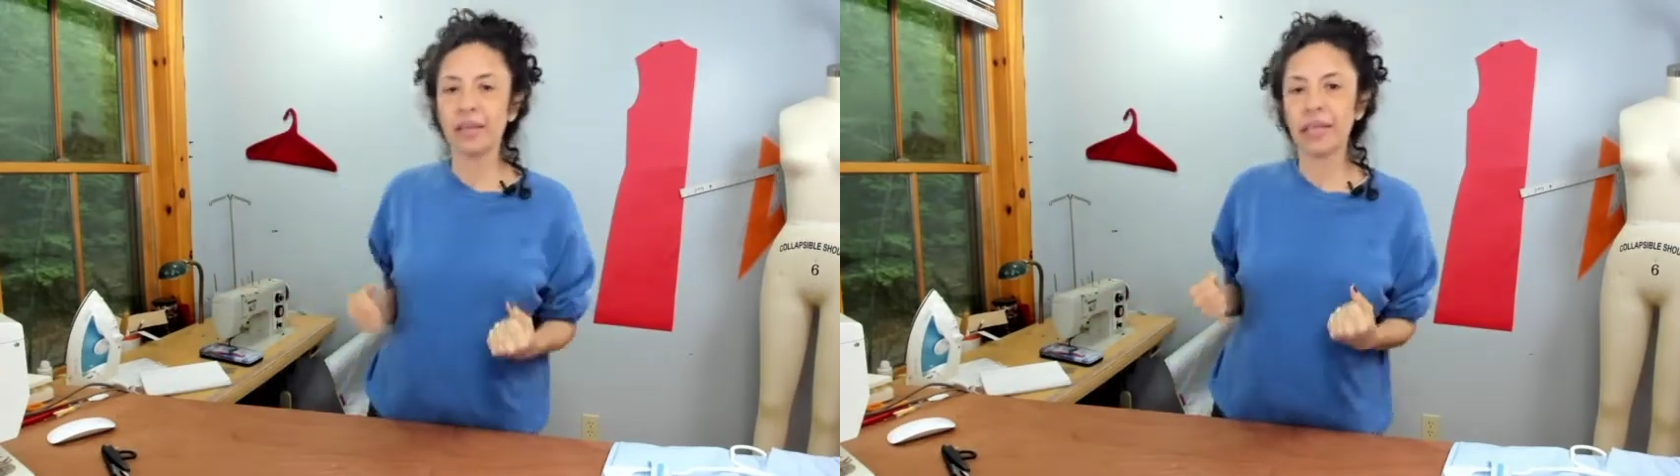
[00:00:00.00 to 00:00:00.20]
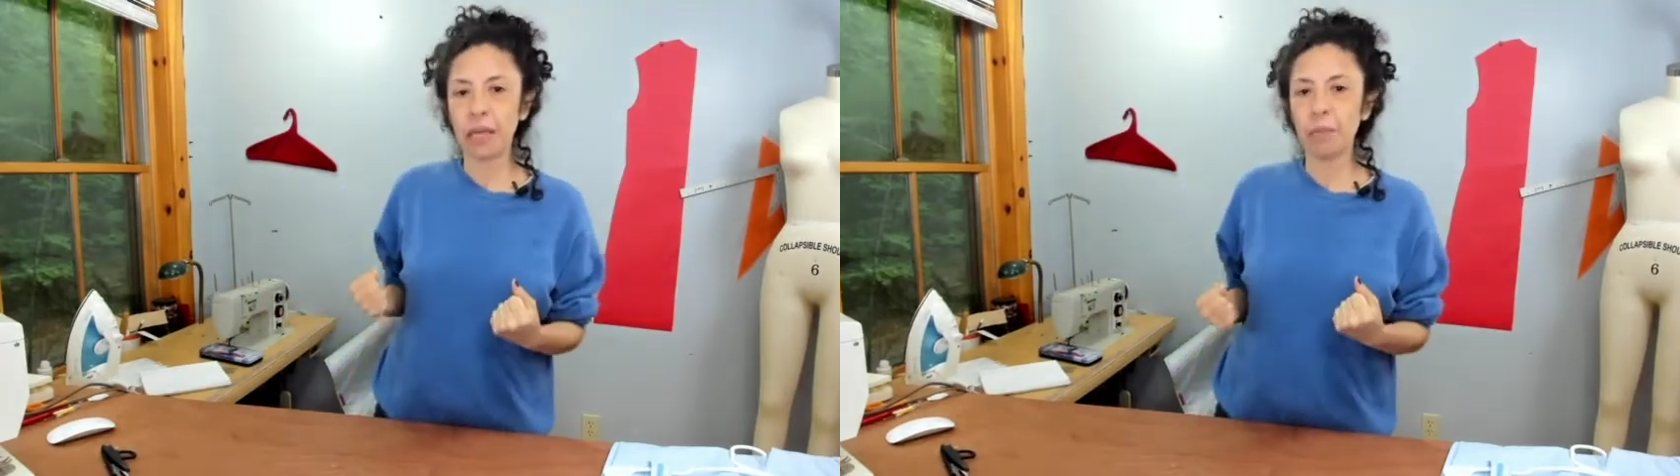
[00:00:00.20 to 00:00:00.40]

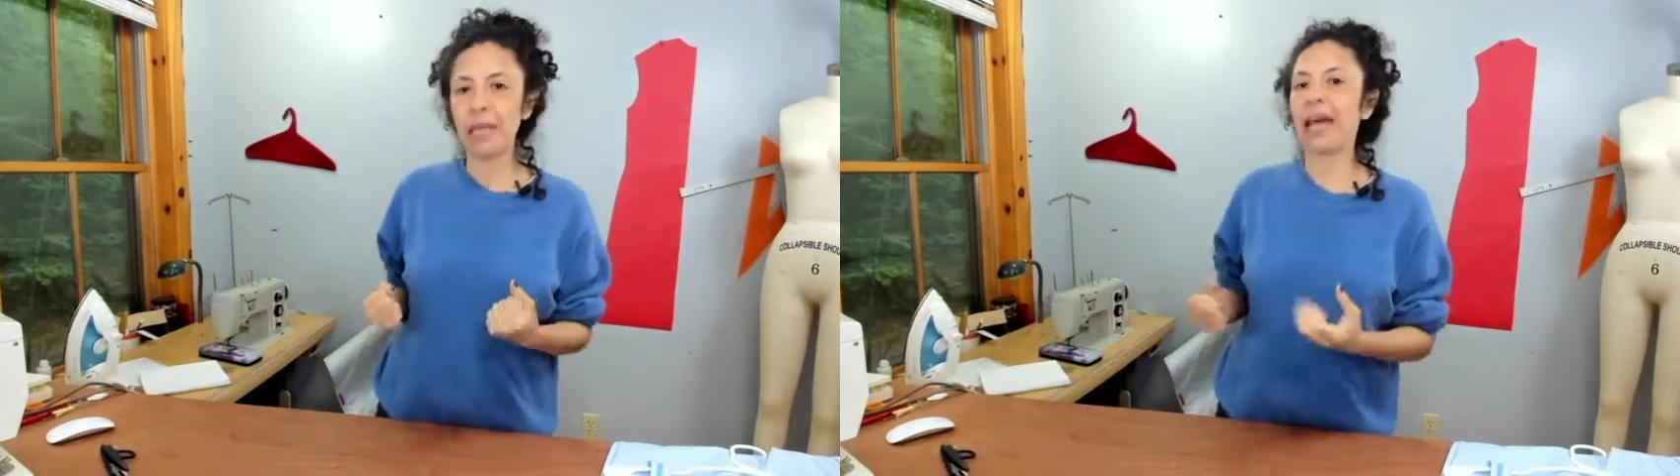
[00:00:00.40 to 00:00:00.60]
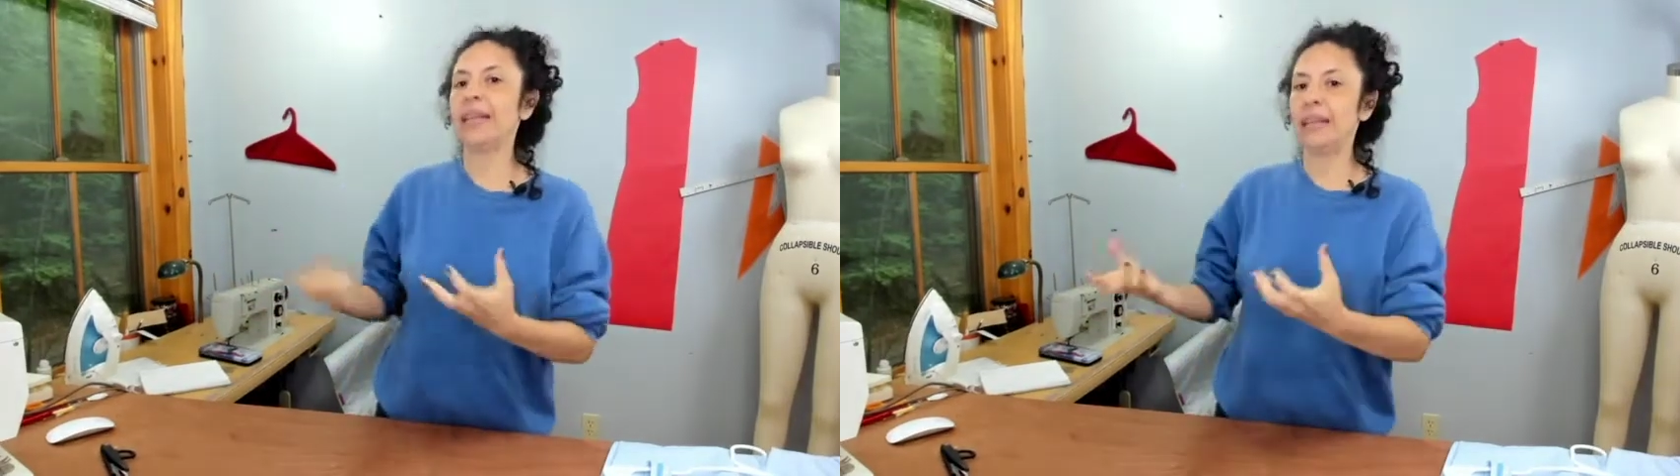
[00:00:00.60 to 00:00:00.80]
keep
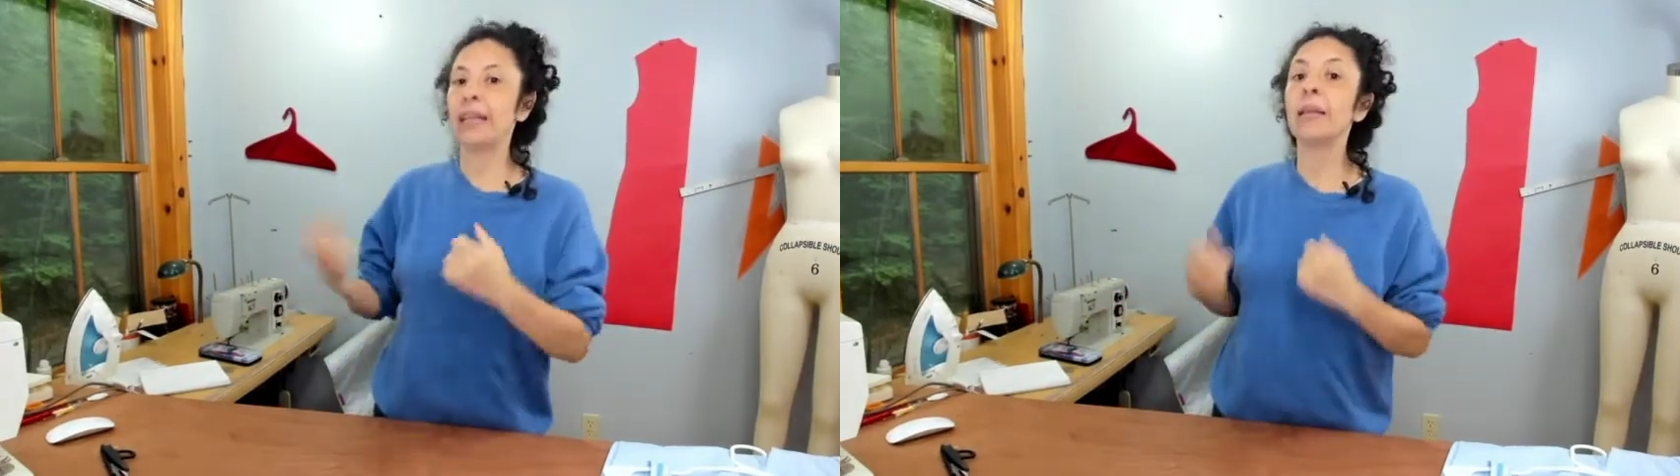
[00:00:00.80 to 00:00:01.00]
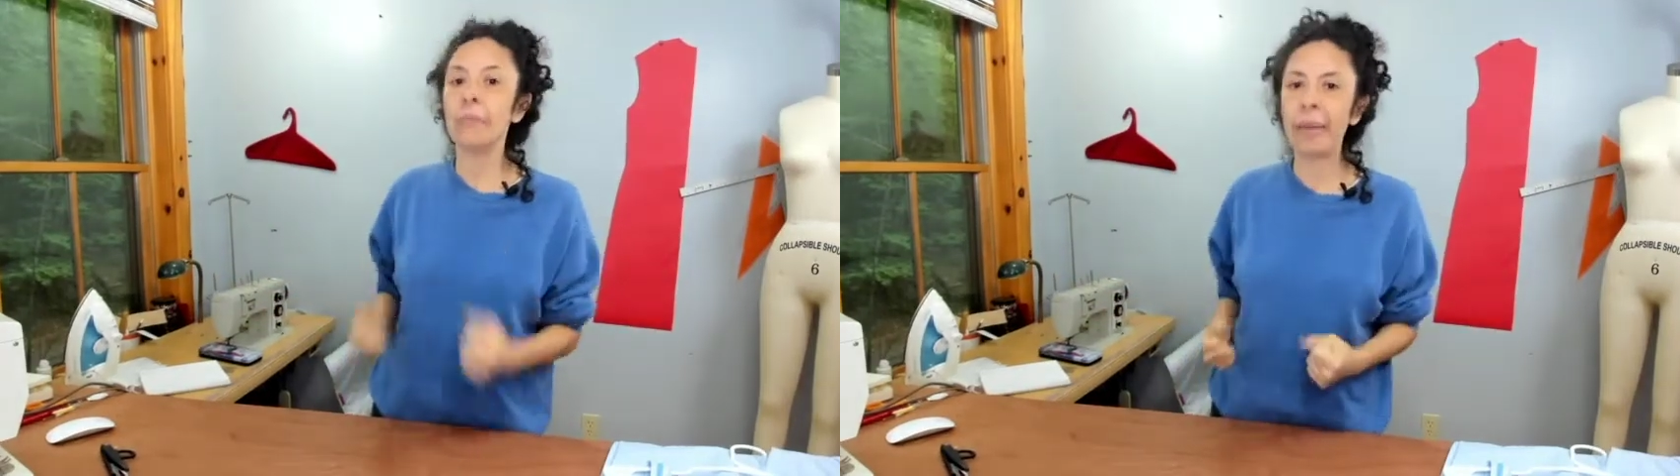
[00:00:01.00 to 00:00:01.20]
that, and
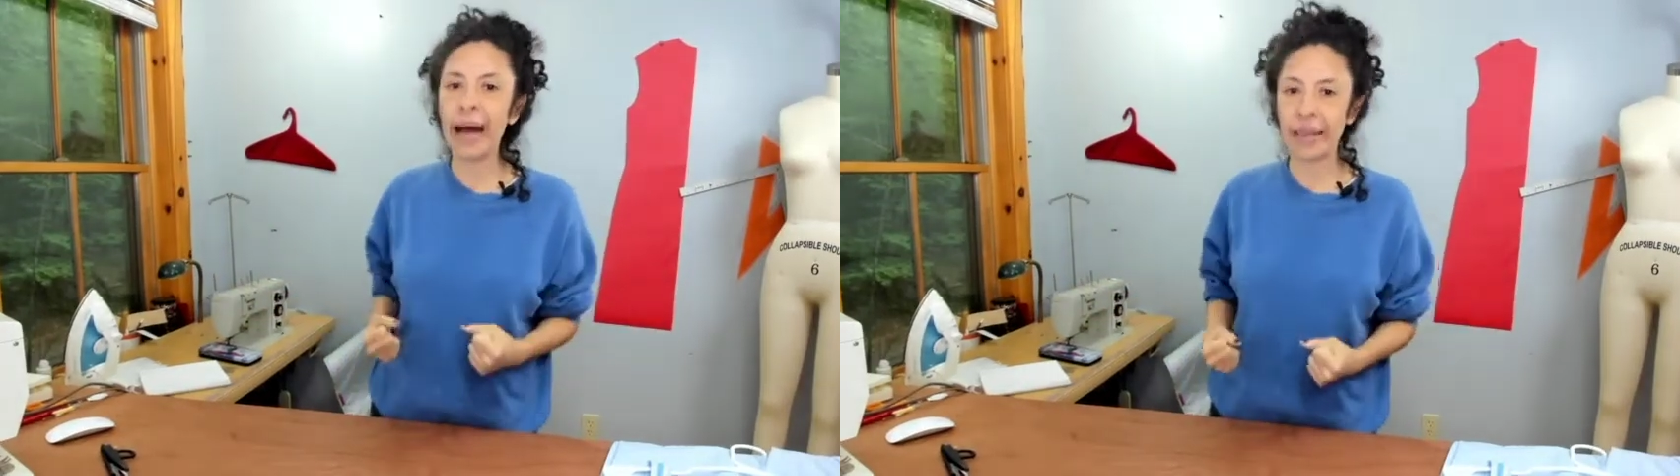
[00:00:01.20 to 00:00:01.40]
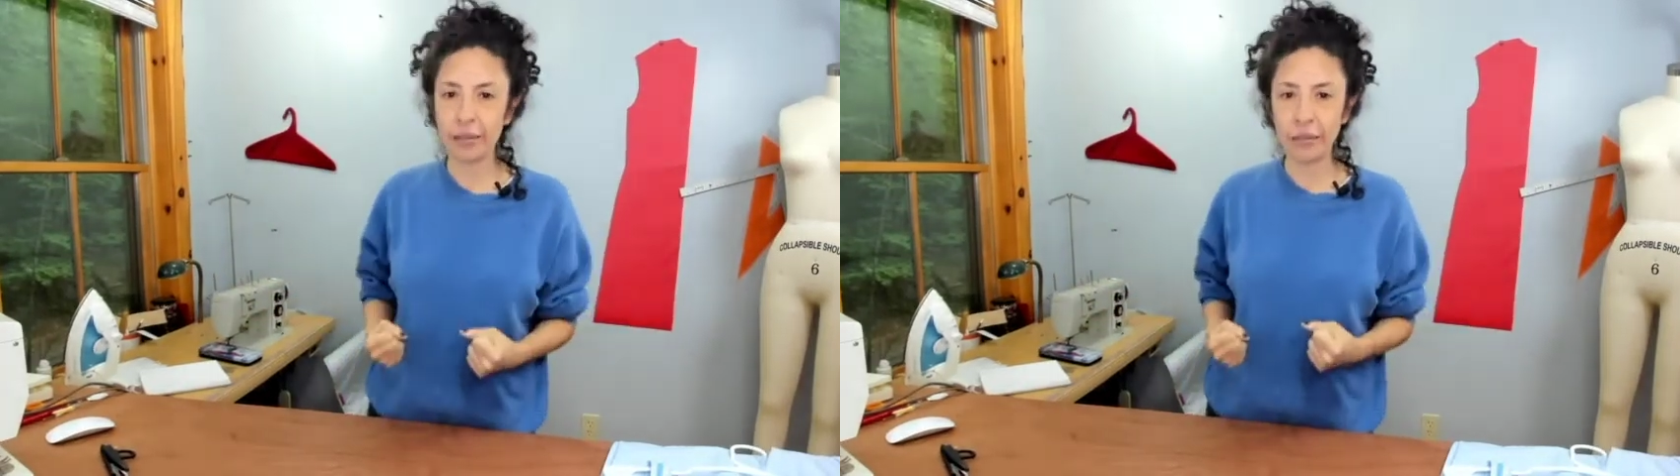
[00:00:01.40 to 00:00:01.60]
then they
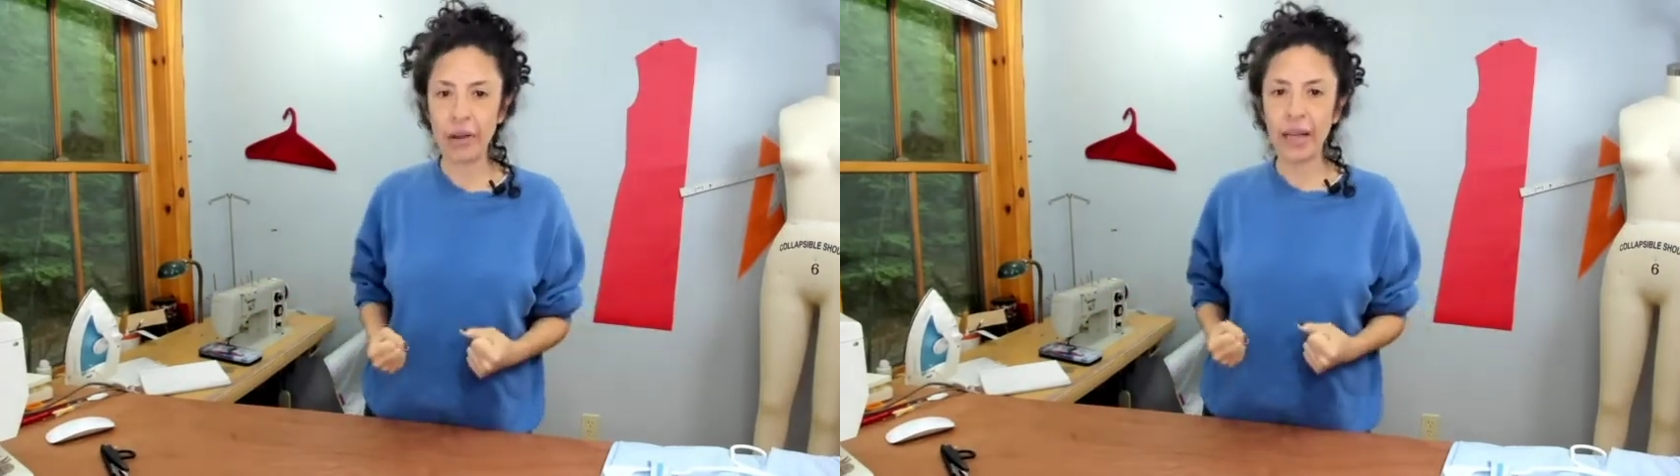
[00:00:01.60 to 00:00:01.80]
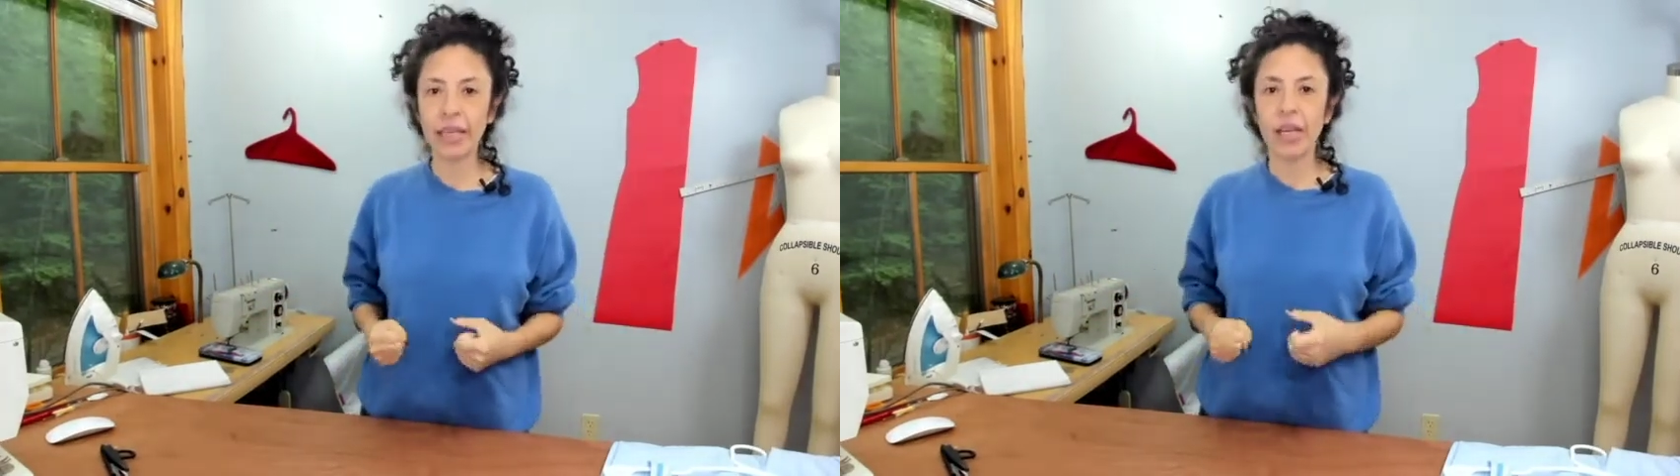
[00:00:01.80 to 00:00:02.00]
buy it,
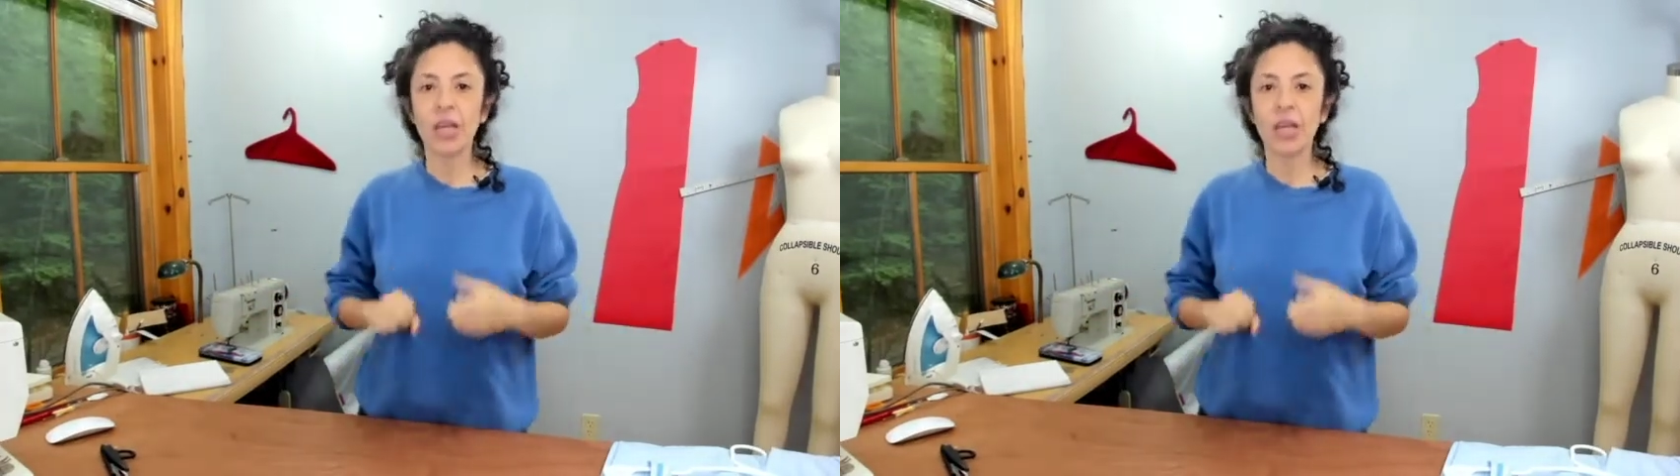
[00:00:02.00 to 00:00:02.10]
right?